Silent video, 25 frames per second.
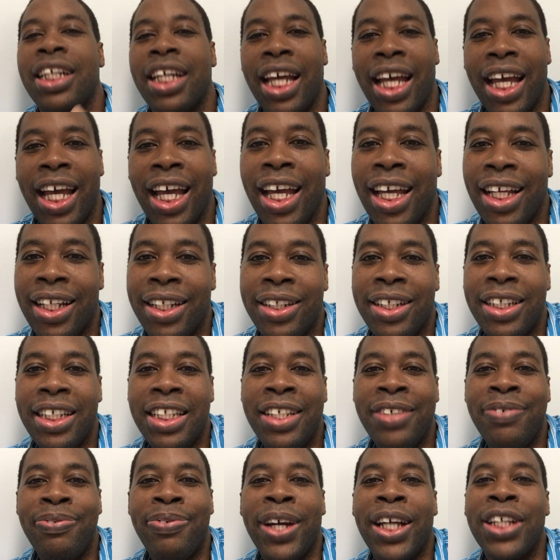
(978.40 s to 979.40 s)
and
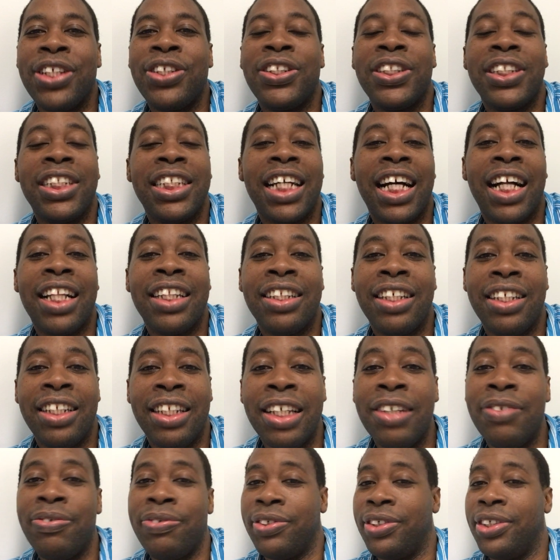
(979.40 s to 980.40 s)
eventually I'll
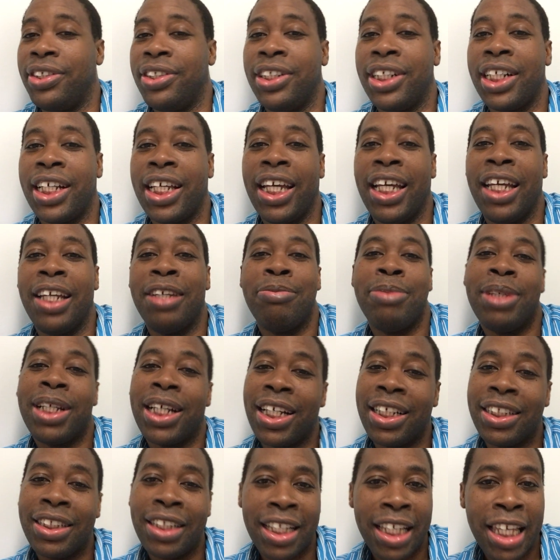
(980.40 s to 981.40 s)
deliver, okay?
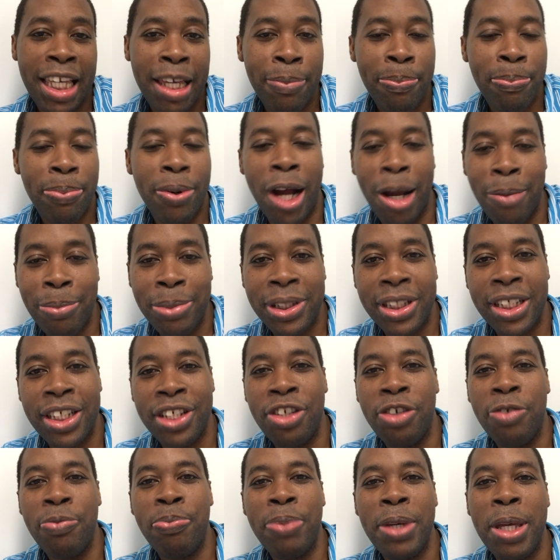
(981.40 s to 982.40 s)
Because I keep promising
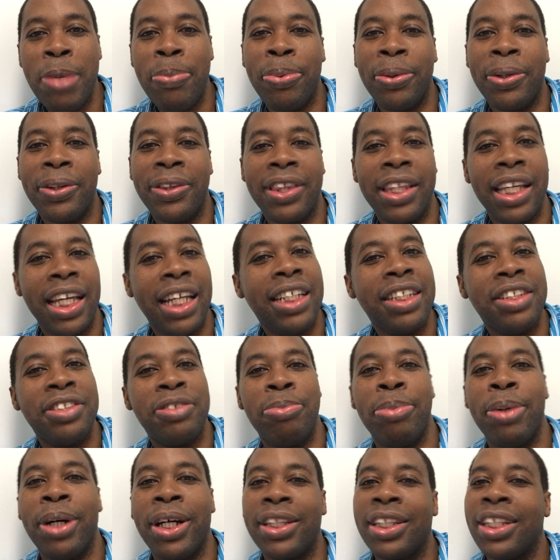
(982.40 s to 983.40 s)
you people things,
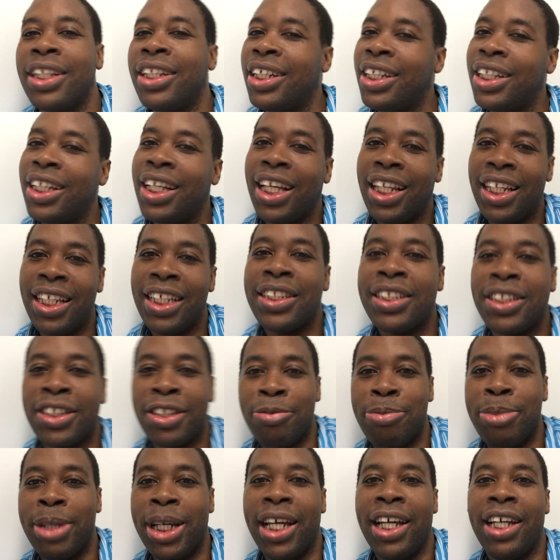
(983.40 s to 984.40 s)
but
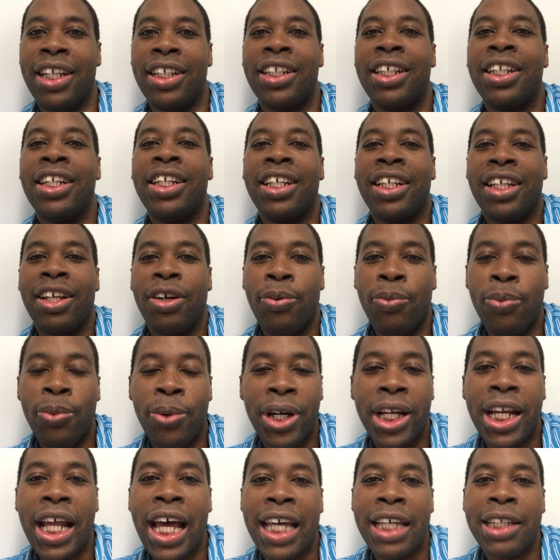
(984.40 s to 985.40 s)
listen, man,
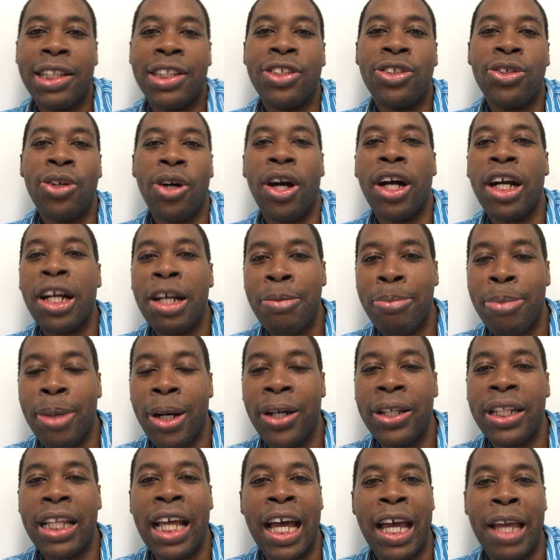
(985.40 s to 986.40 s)
what I talk
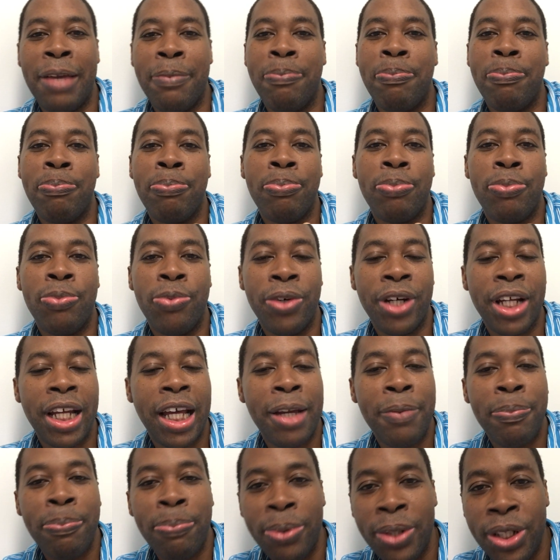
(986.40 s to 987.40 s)
about, what
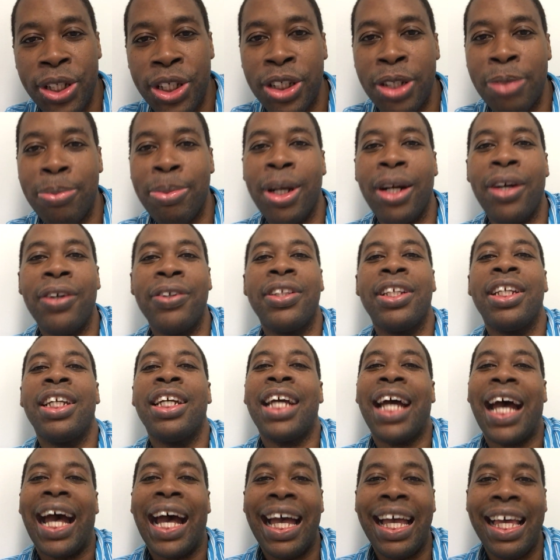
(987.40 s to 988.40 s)
I preach about,
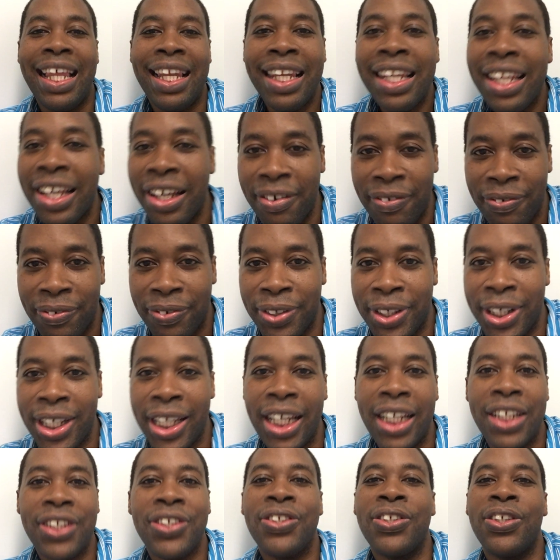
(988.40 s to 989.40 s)
I live,
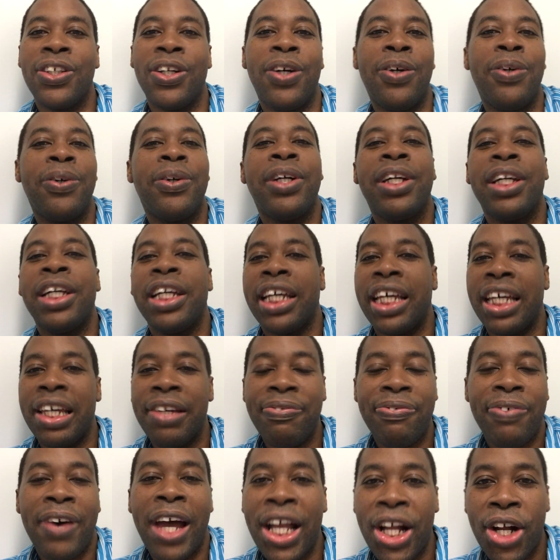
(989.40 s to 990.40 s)
okay? So
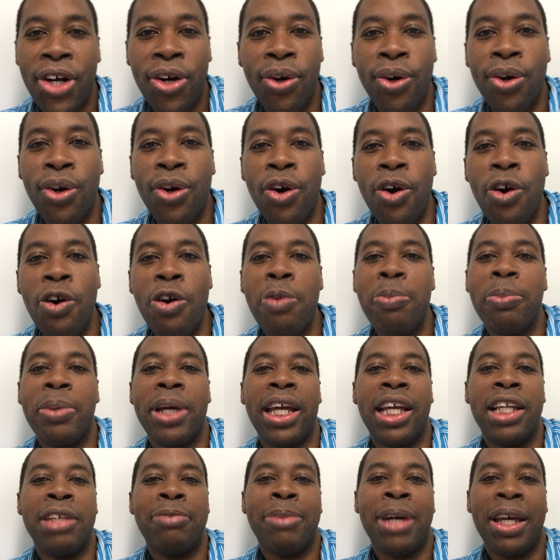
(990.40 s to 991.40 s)
if I go home
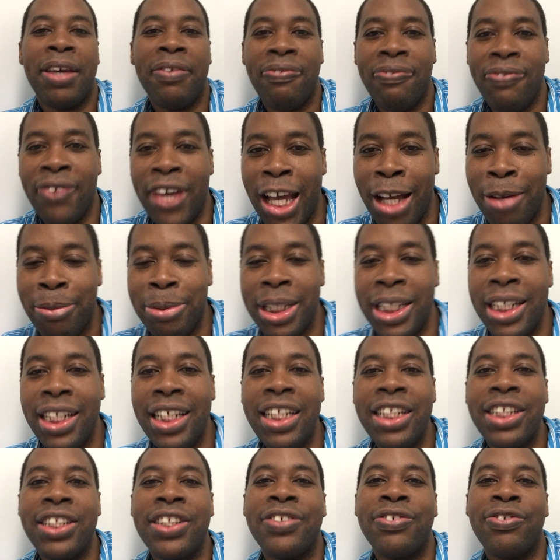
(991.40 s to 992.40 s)
and my family
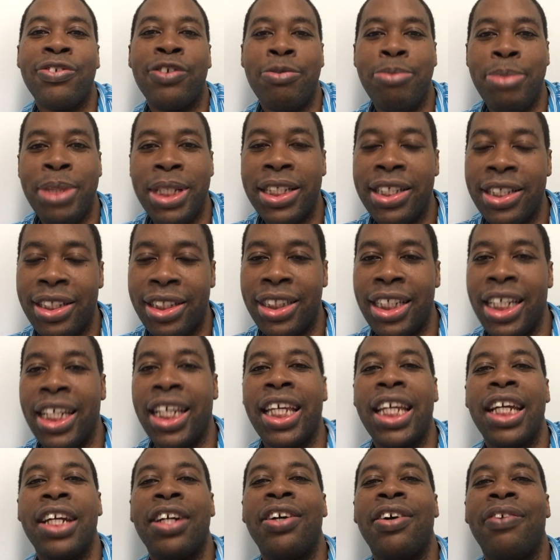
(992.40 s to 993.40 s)
needs for me to take
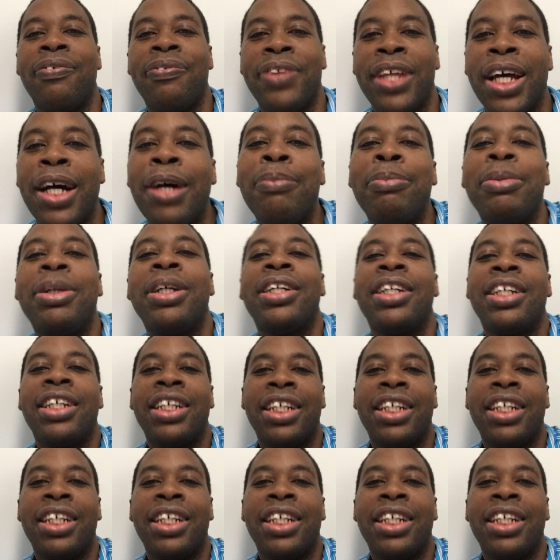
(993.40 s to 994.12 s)
care of them,